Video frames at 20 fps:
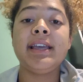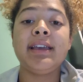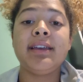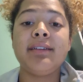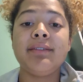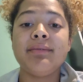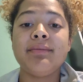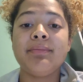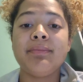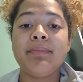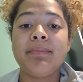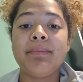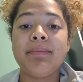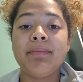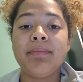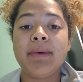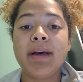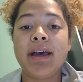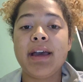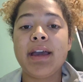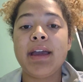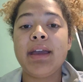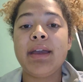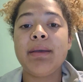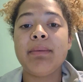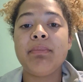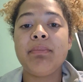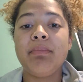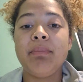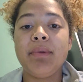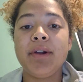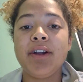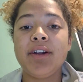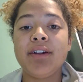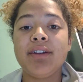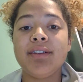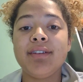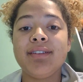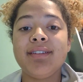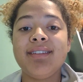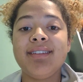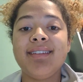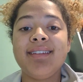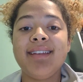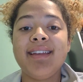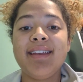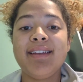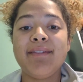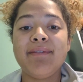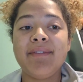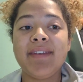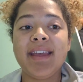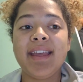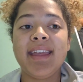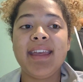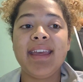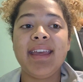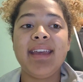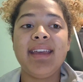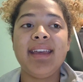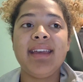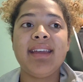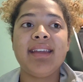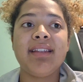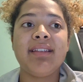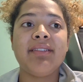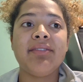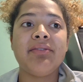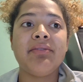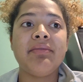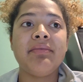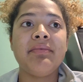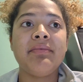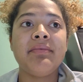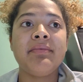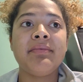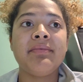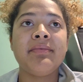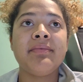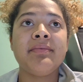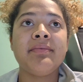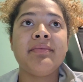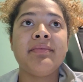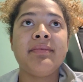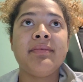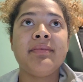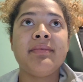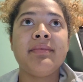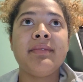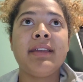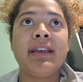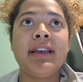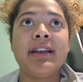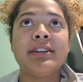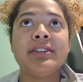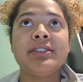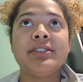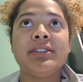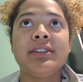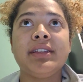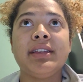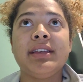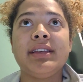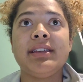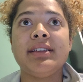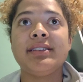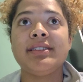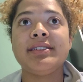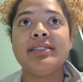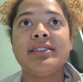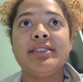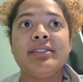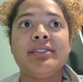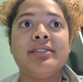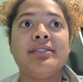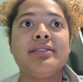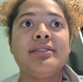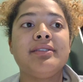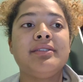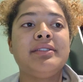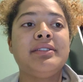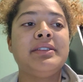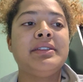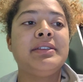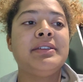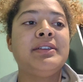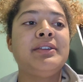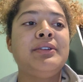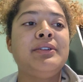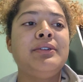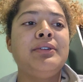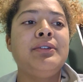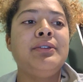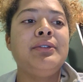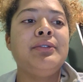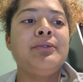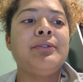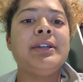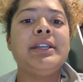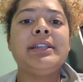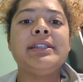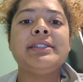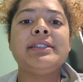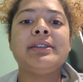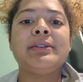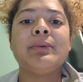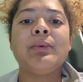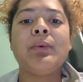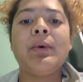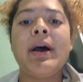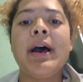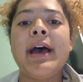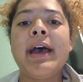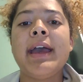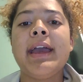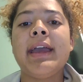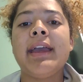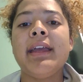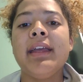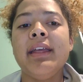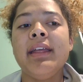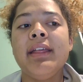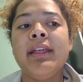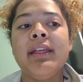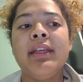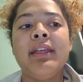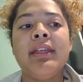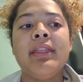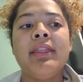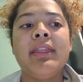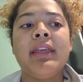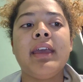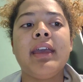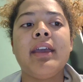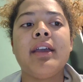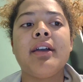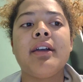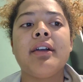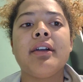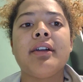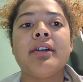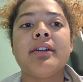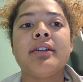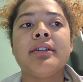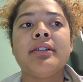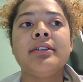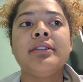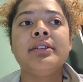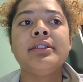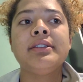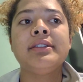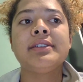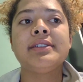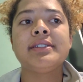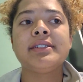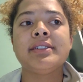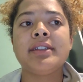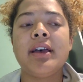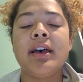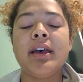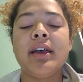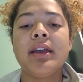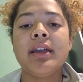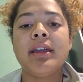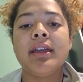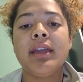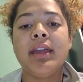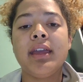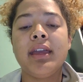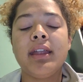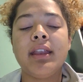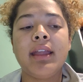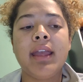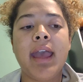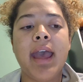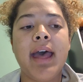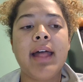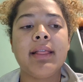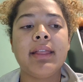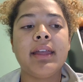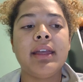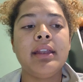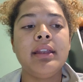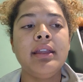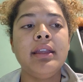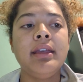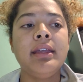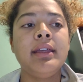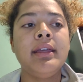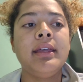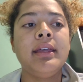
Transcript: hit by Bert and Vicky and actually is the reason why they are stuck in Gatlin.